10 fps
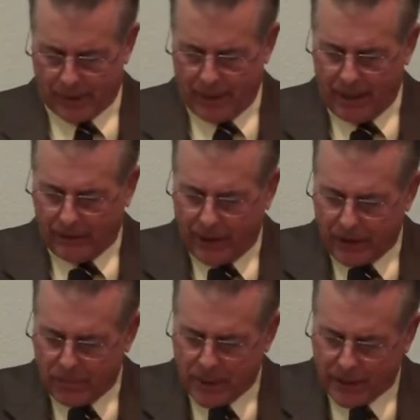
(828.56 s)
He has
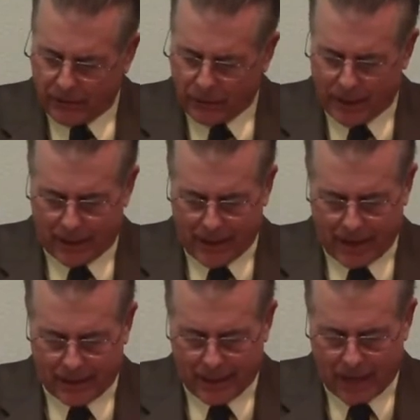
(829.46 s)
hedged me in so I
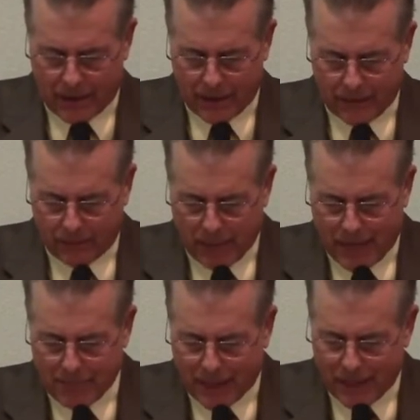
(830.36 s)
cannot get out. He has
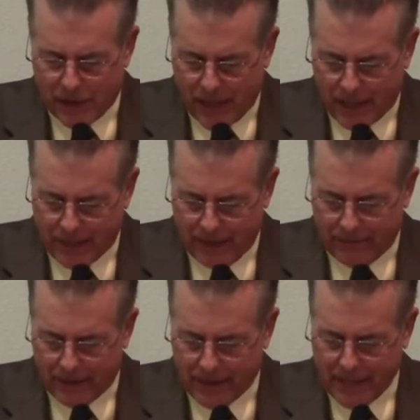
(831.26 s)
made my chain
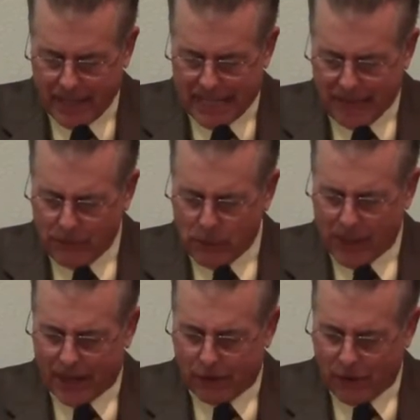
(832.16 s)
heavy. Even when
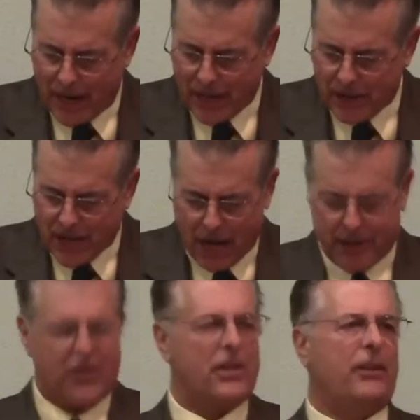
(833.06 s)
I cry and shout,
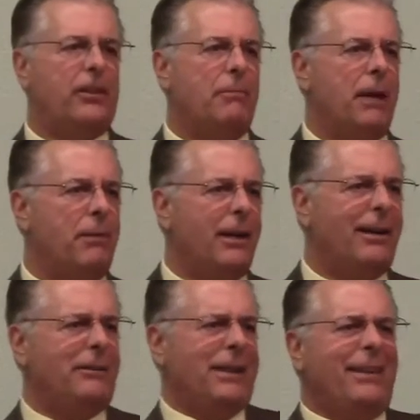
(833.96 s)
he shuts up my prayer. He
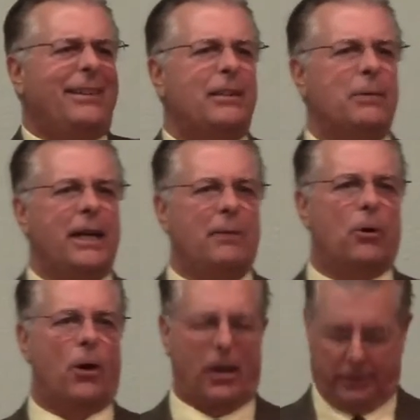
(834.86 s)
doesn't even listen to me
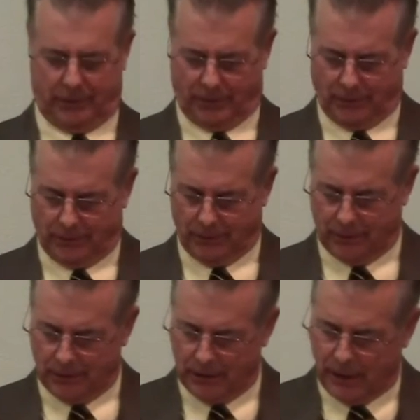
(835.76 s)
anymore.
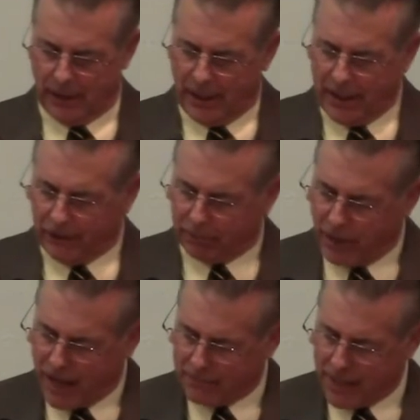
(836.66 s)
He has
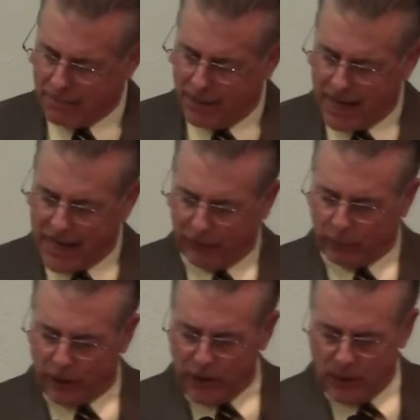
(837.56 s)
blocked my paths
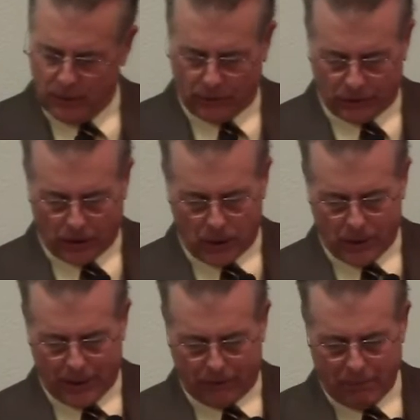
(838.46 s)
with hewn stone.
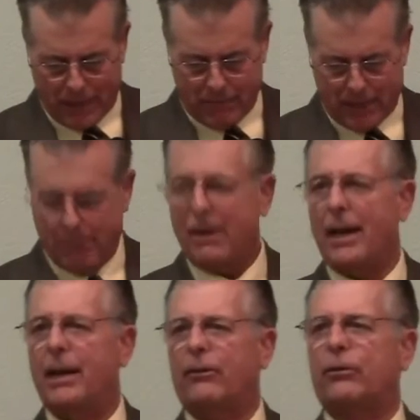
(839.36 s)
He has made my
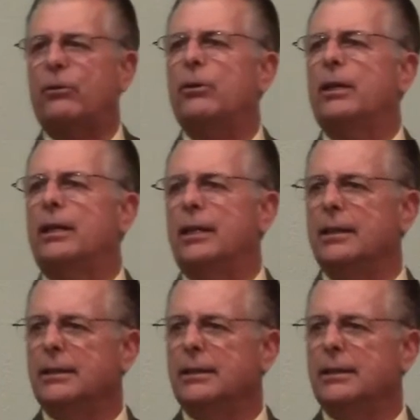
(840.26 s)
paths crooked.